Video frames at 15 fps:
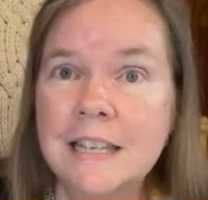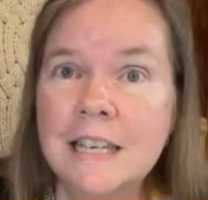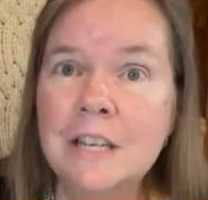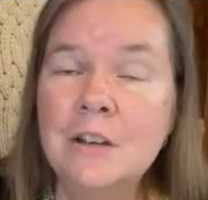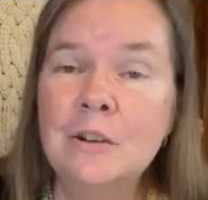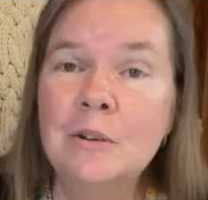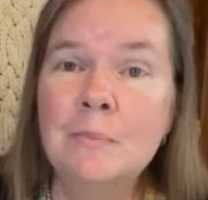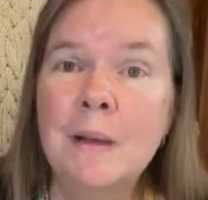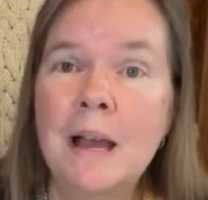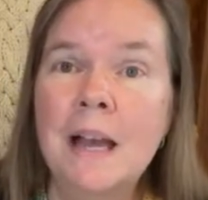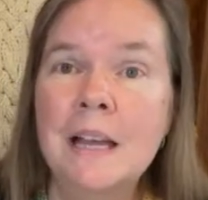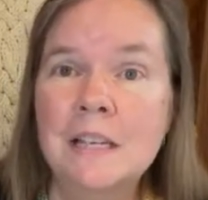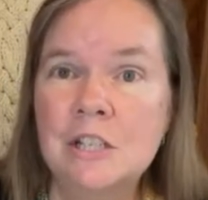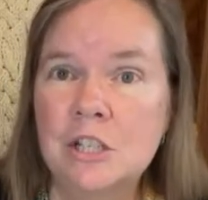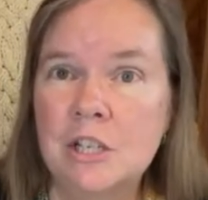in her
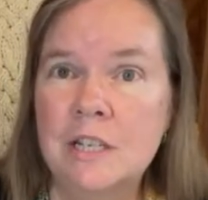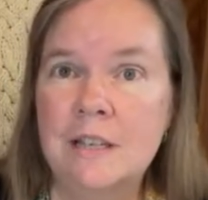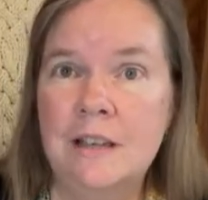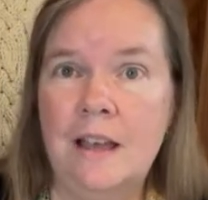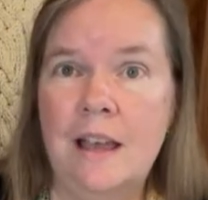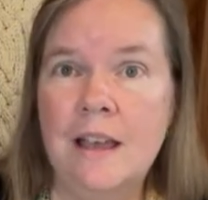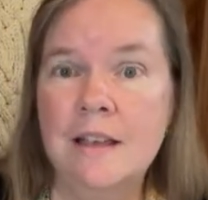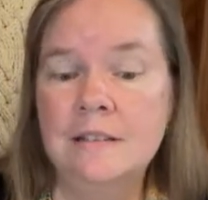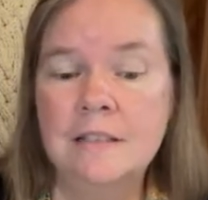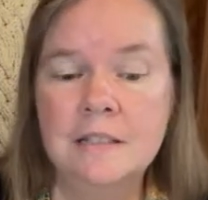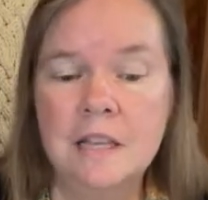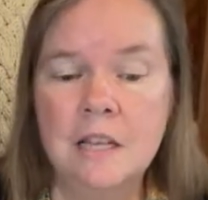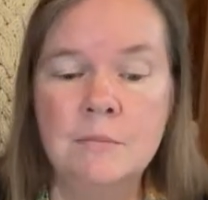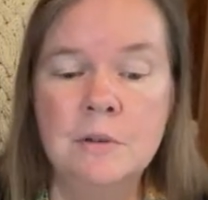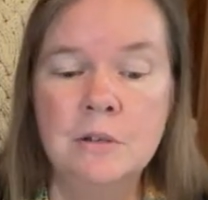bag she had
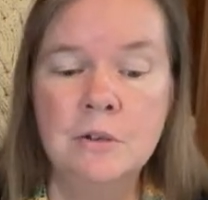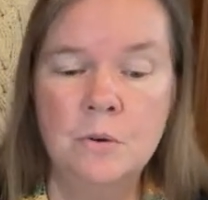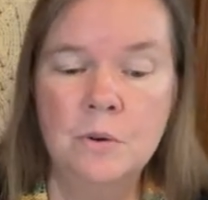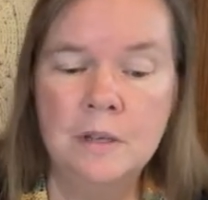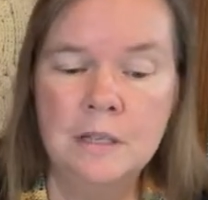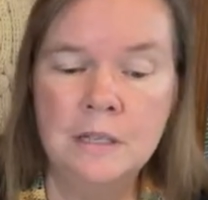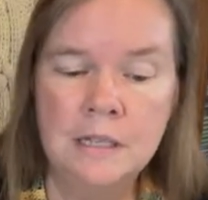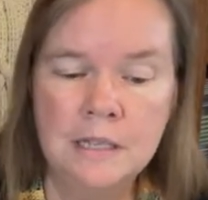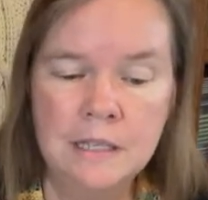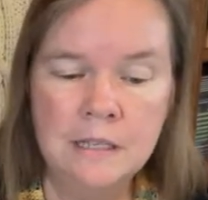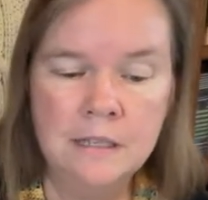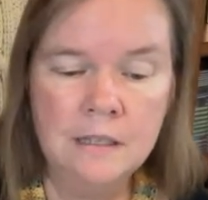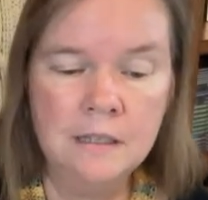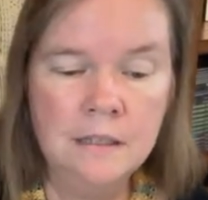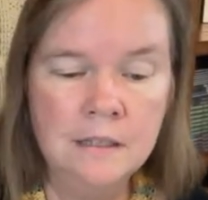some
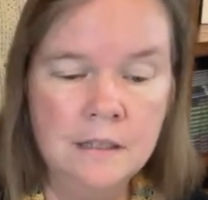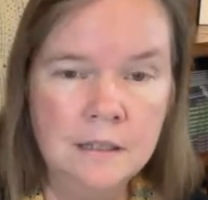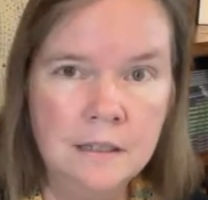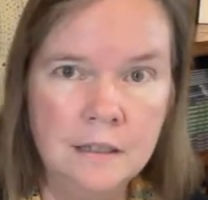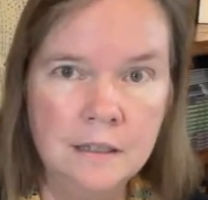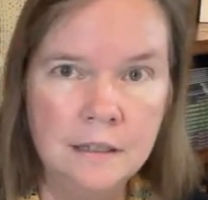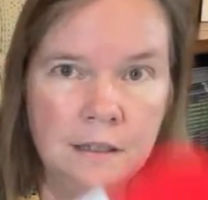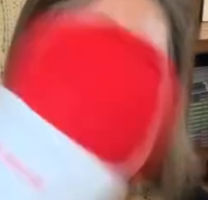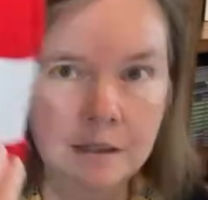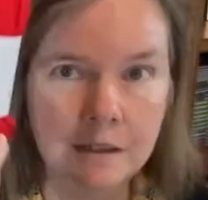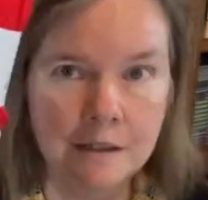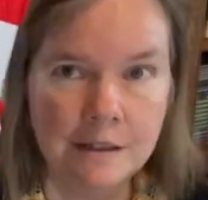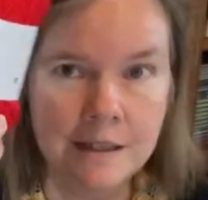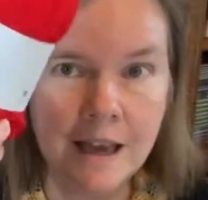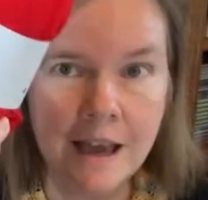acrylic.